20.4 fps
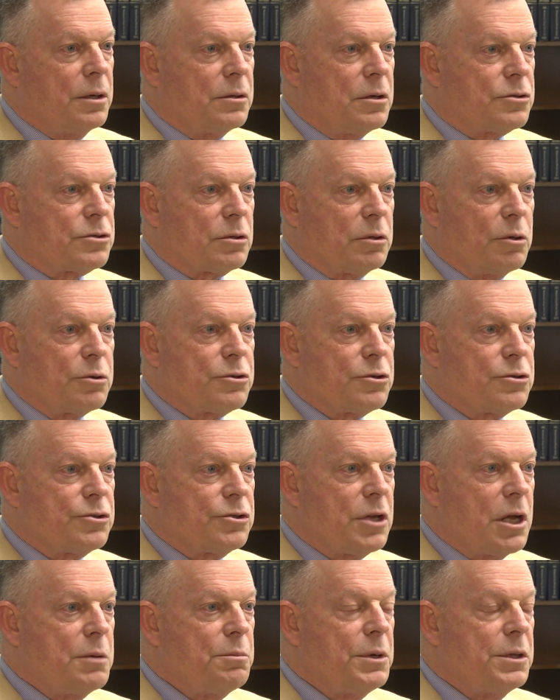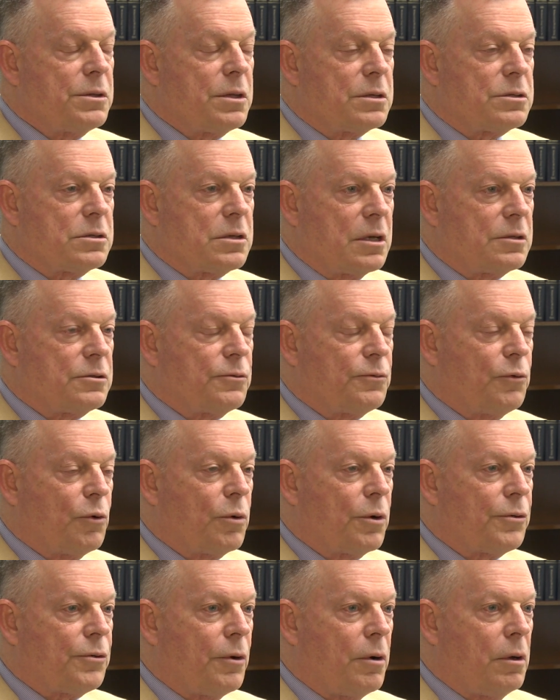disclosure statement that sets
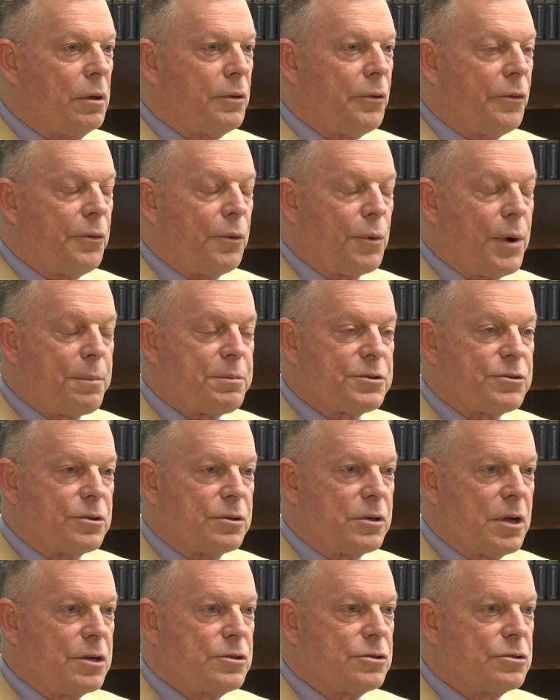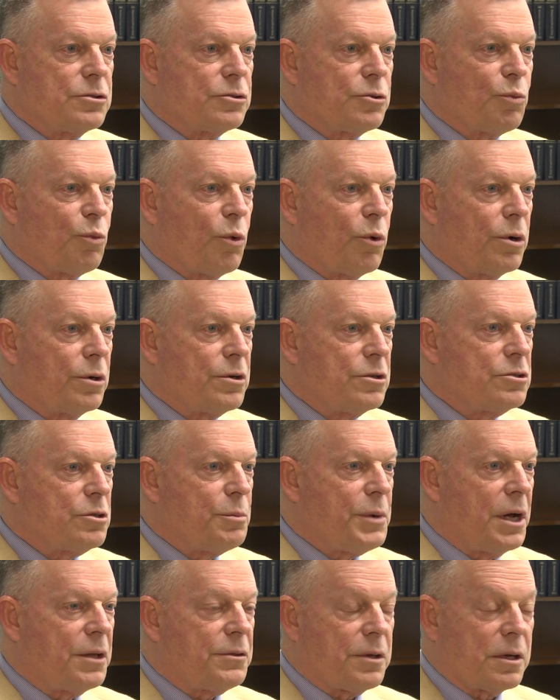forth all of the representations and warranties
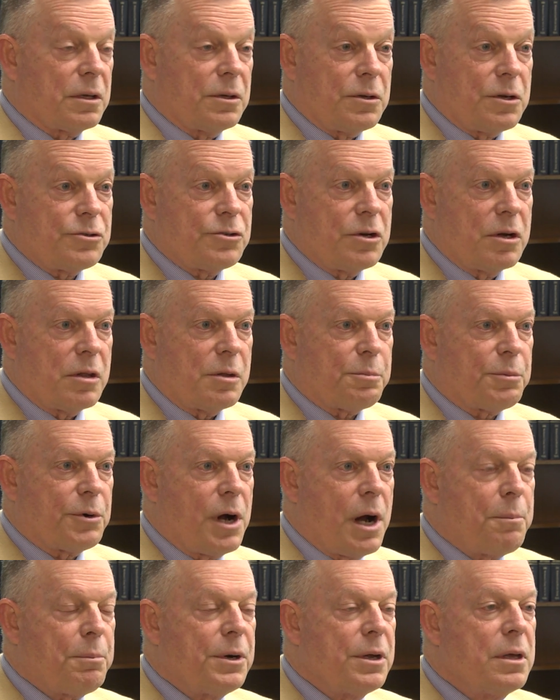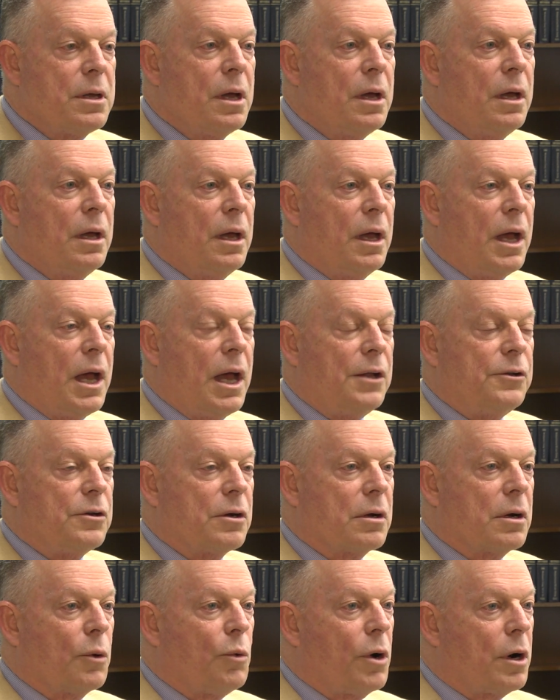about the condition of the property, and
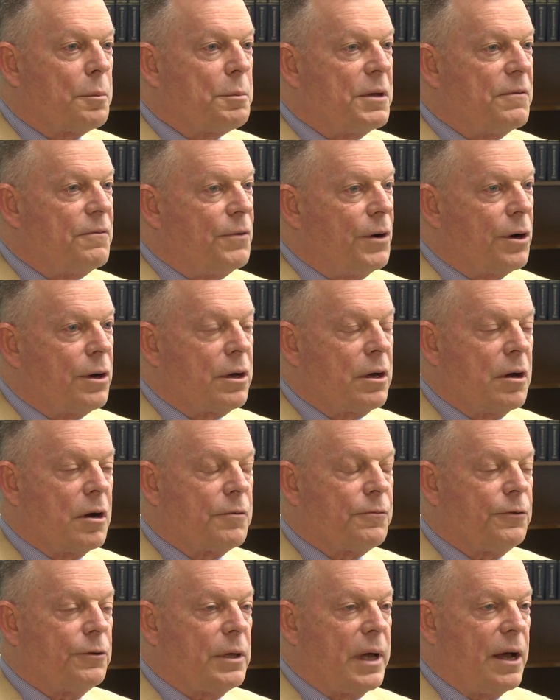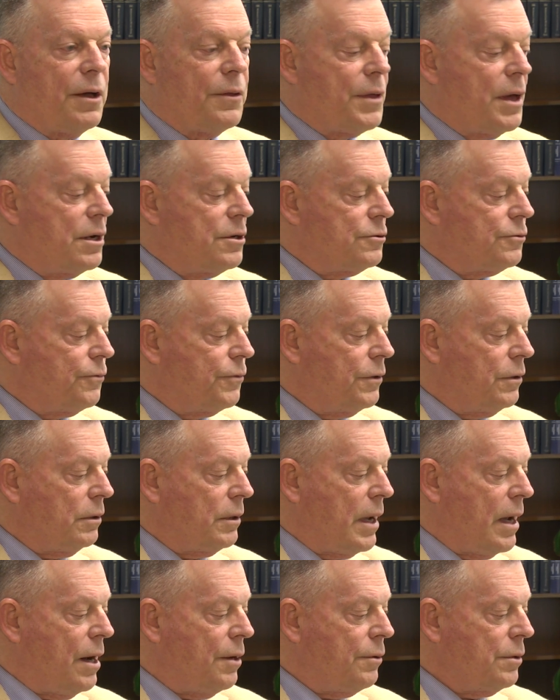you're going to want to be very careful how that is
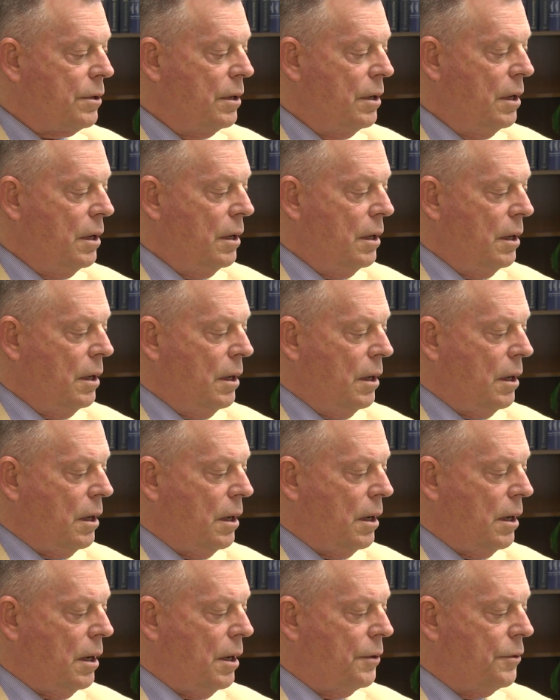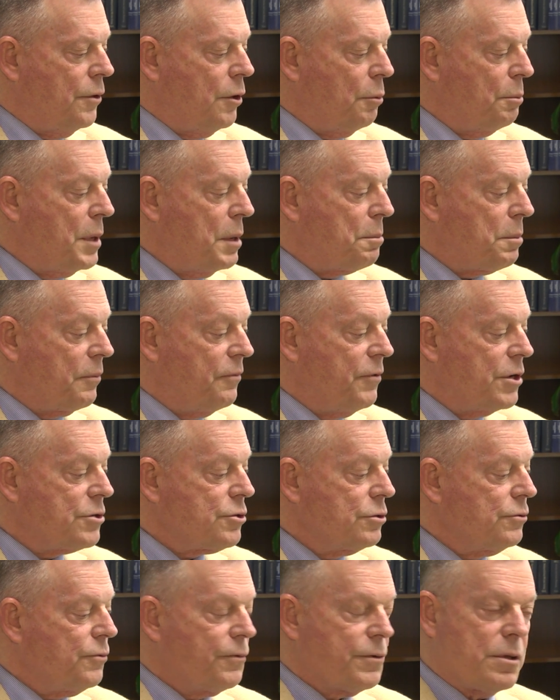filled out. There'll be
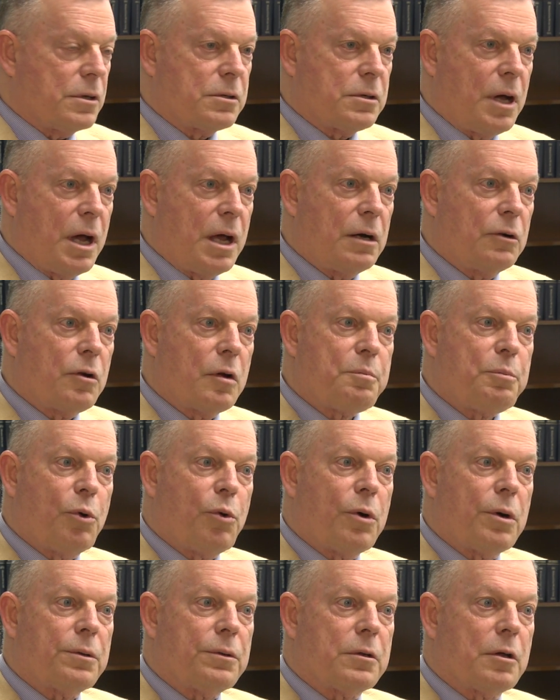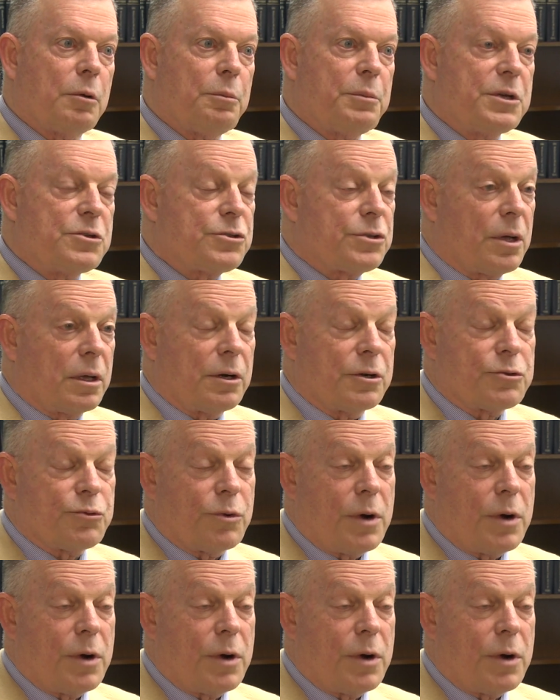provisions for the title report. There'll be seller's